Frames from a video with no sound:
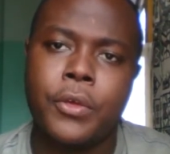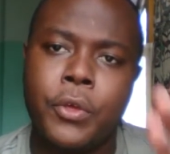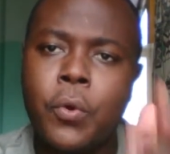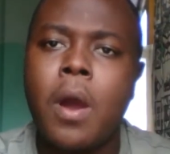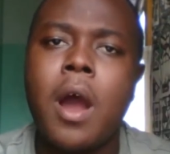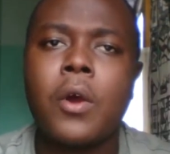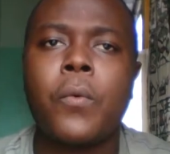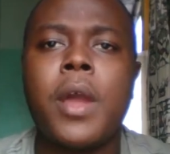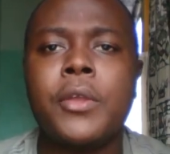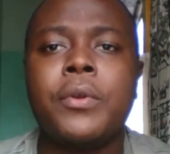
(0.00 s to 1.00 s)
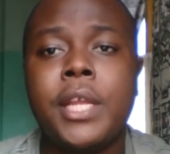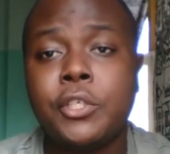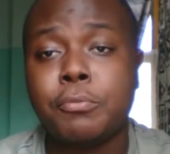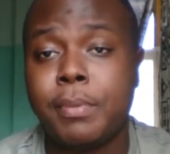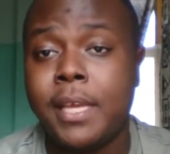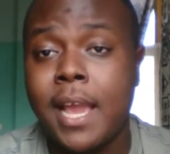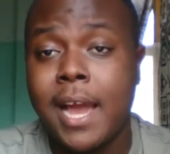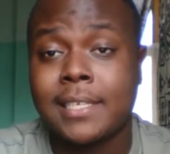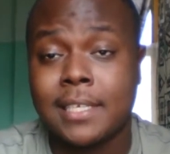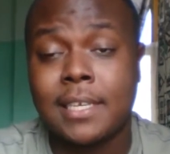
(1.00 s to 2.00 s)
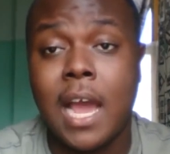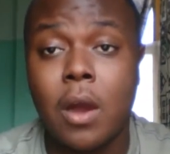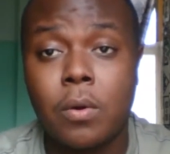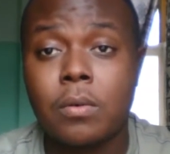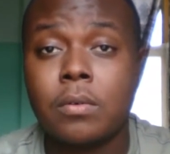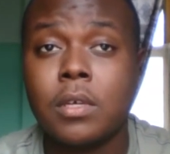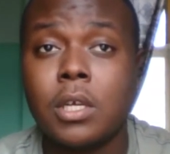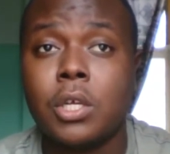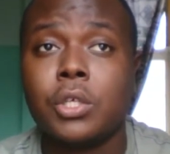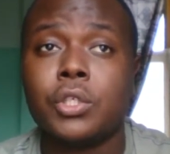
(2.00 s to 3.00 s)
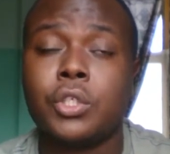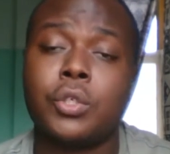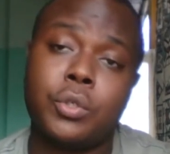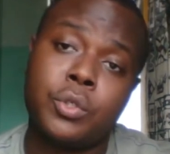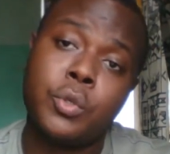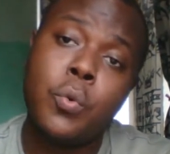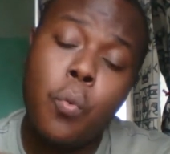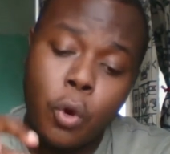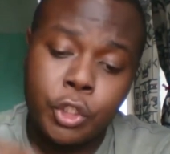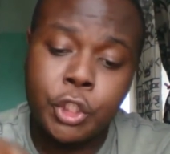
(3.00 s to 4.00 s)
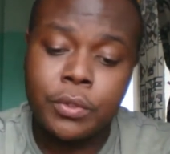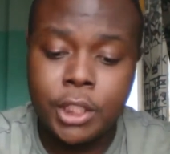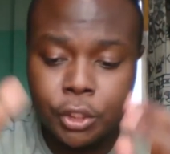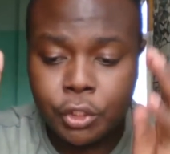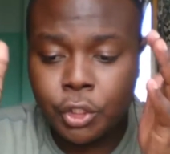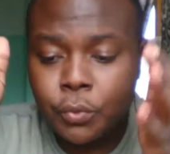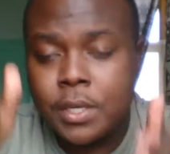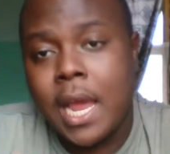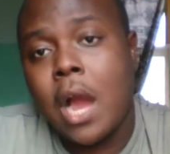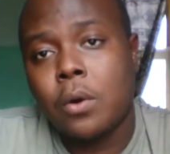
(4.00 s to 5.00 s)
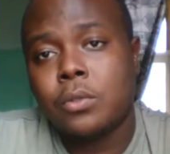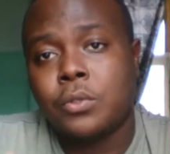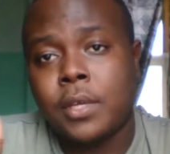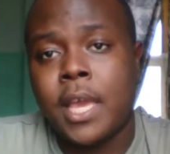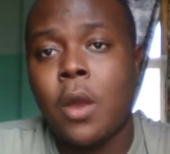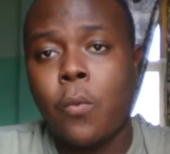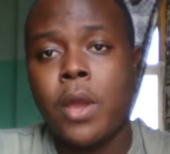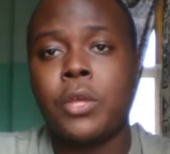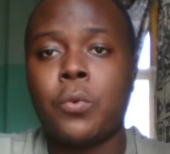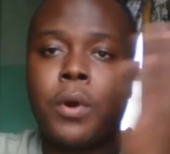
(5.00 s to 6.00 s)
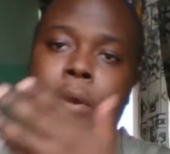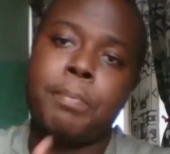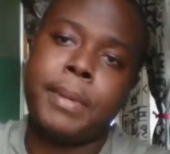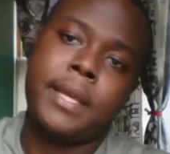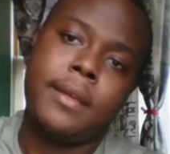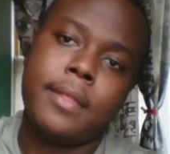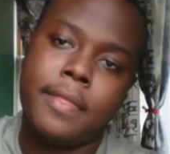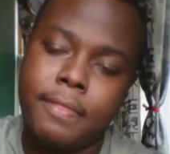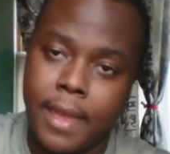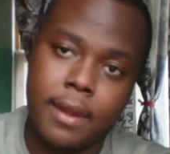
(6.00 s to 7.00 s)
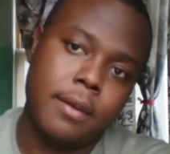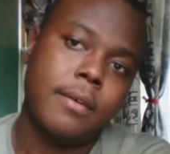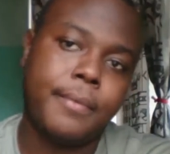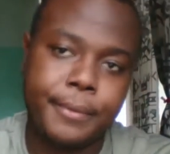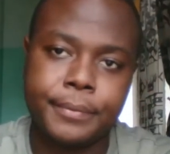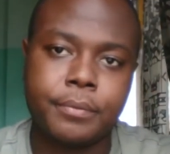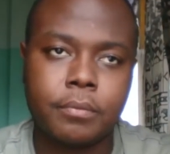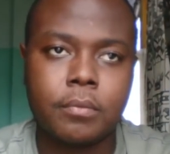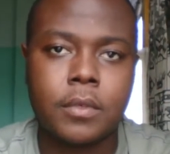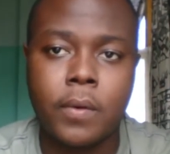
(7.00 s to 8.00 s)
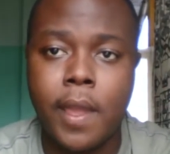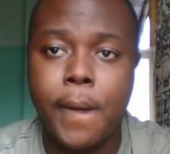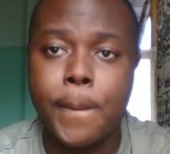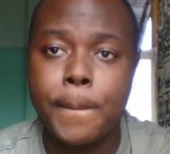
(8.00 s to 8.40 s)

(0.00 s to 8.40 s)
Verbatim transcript: you are where you need to be as of now. So do what you need to do now to get where you want to be then. Okay?